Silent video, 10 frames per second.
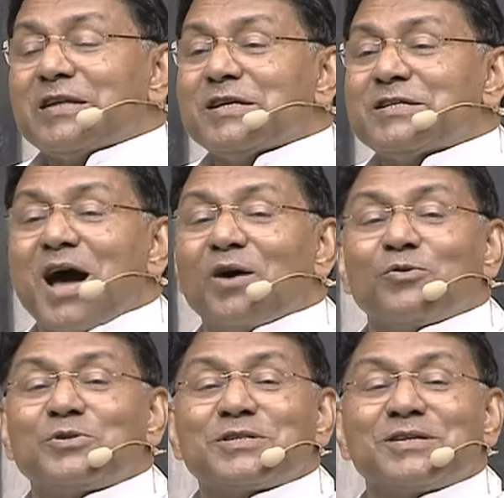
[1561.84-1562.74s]
it
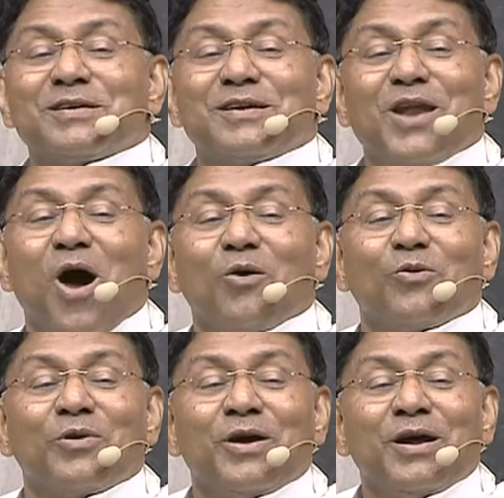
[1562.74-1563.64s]
out. No,
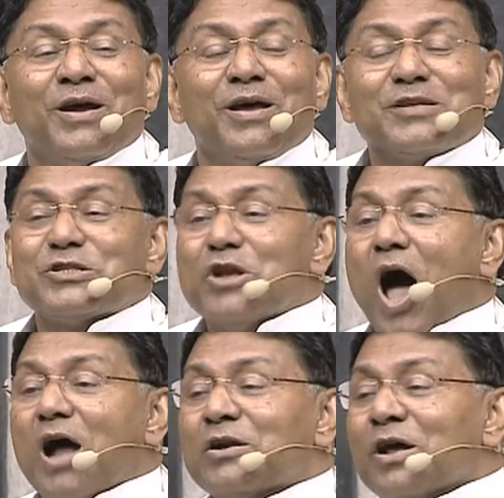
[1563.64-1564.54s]
it's
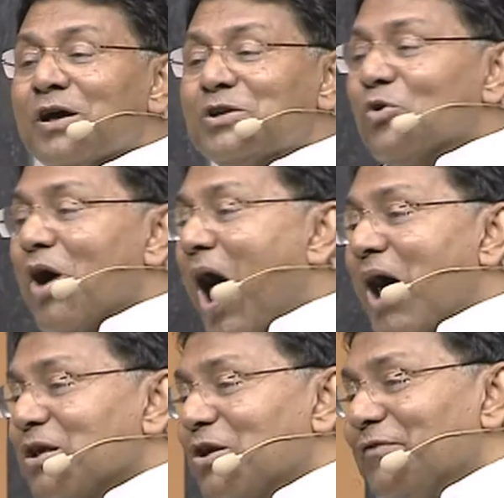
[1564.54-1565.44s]
not to
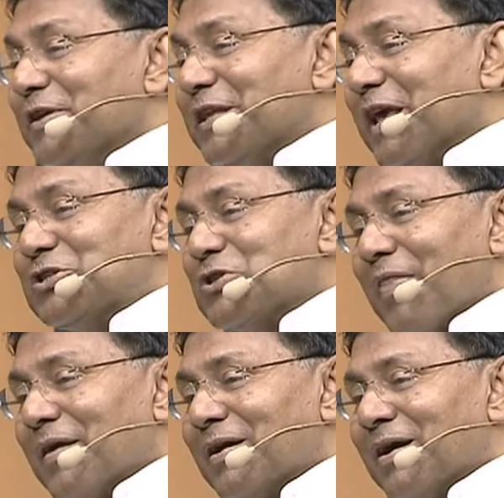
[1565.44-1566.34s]
argue with each
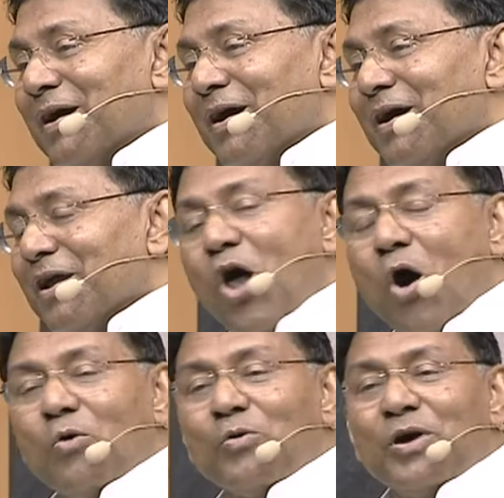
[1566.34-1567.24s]
other.
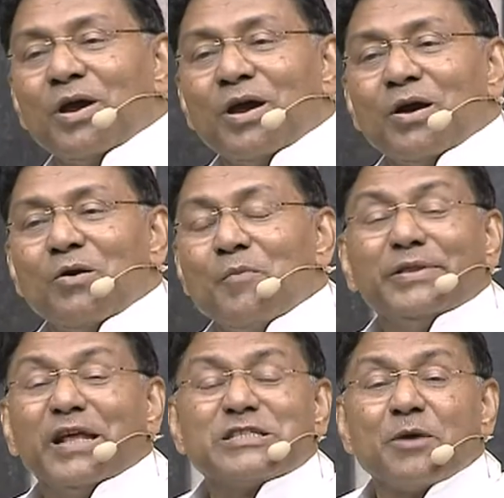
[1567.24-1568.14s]
No, when
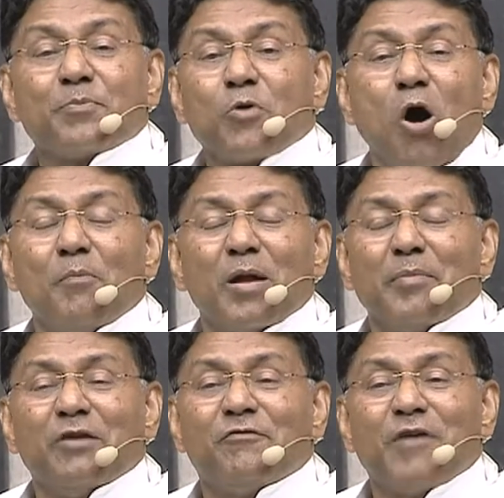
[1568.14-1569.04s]
there's a problem
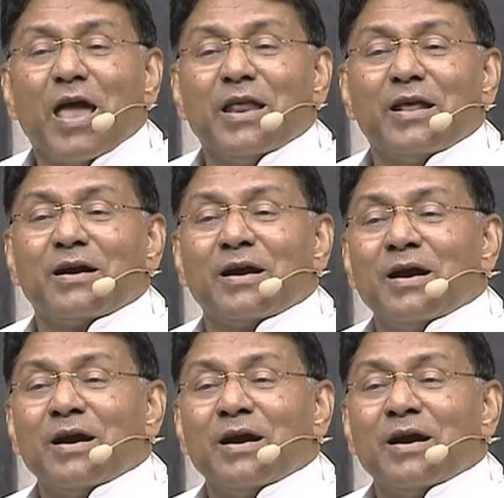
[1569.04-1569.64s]
and failure